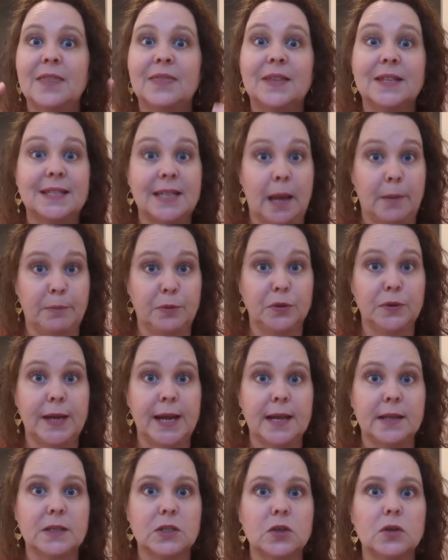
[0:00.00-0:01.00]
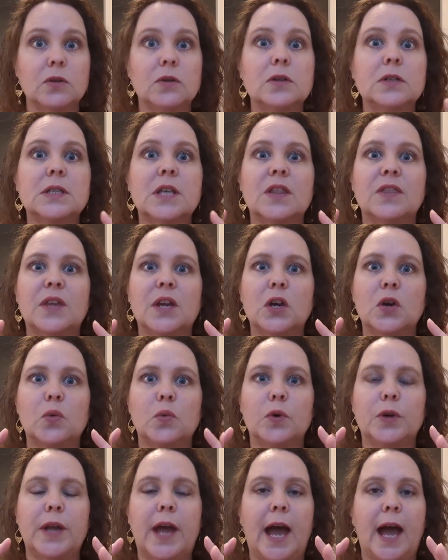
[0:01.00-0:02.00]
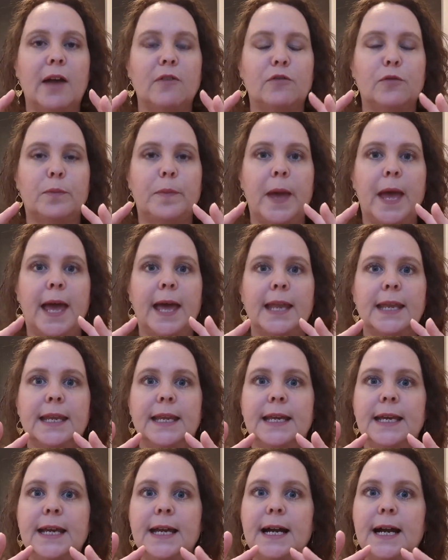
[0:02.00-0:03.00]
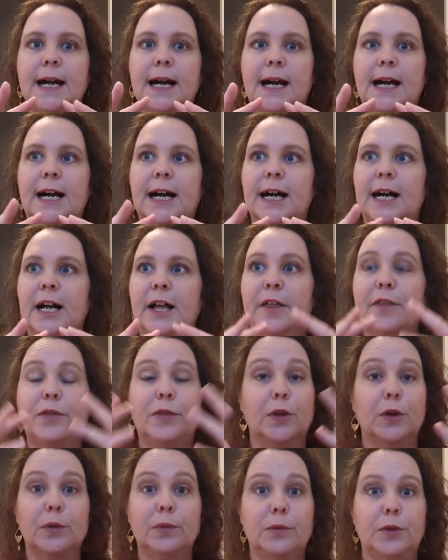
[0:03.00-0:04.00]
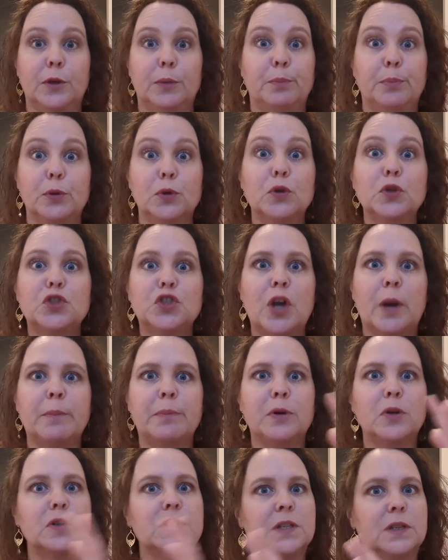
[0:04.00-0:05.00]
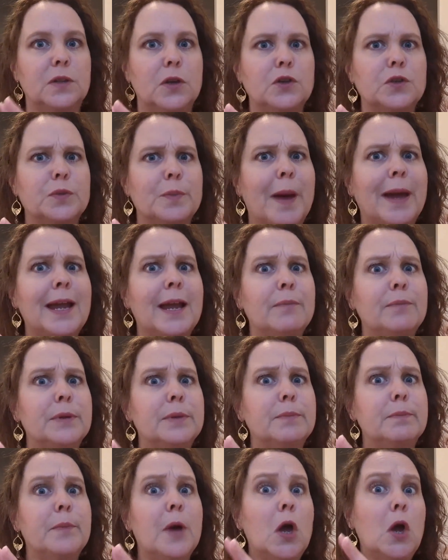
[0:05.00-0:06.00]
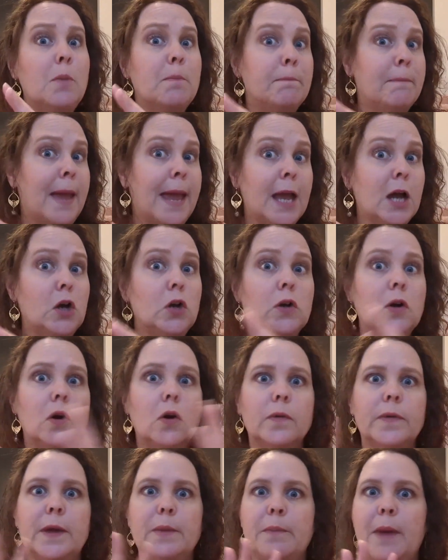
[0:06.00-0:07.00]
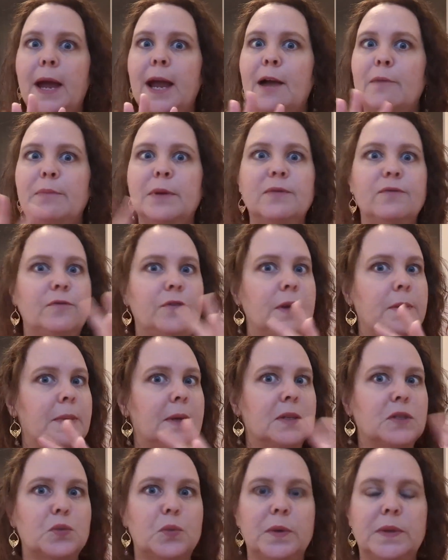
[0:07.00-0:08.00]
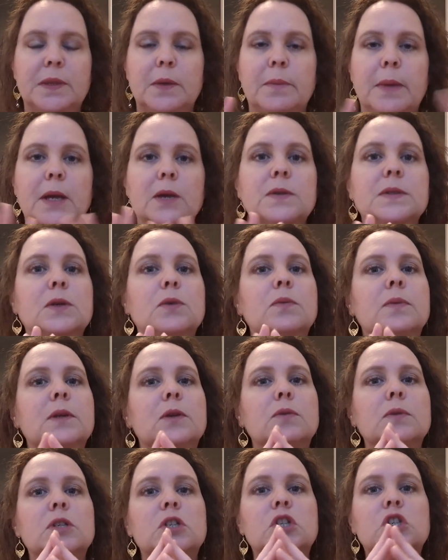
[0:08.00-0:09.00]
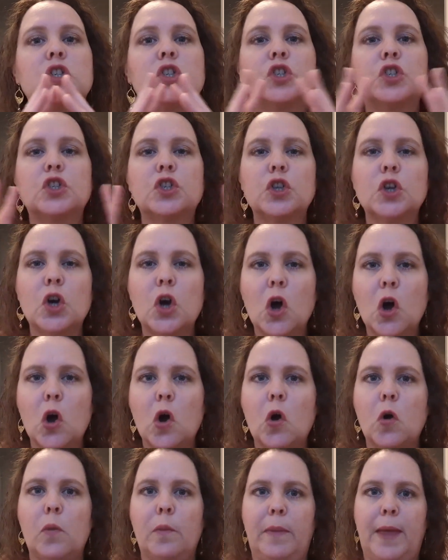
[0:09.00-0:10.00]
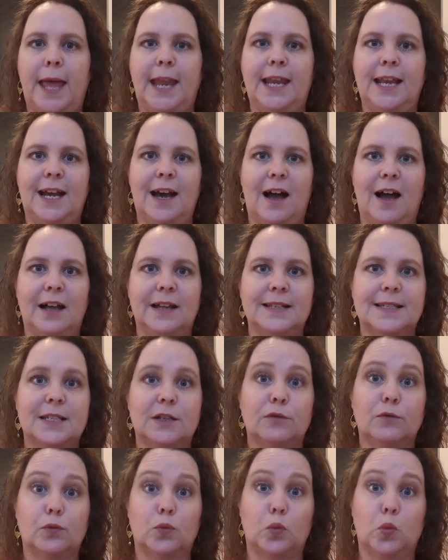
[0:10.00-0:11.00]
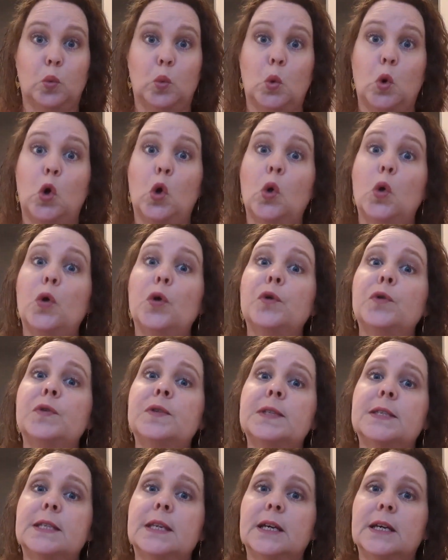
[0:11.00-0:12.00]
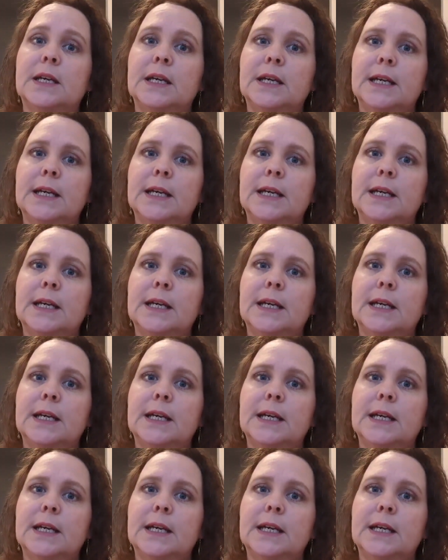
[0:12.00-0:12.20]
the temple dancers. There would have been the bull jumpers, and those might have been male, or they might have been females with the males. There was so many kinds of roles